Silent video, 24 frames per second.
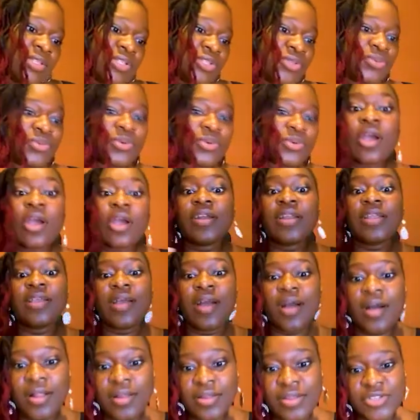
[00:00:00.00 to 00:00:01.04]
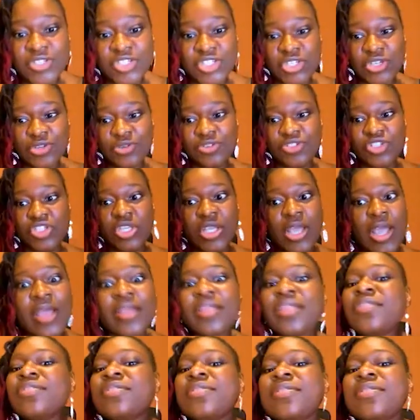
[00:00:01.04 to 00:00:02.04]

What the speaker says: to cardiology or GI, there's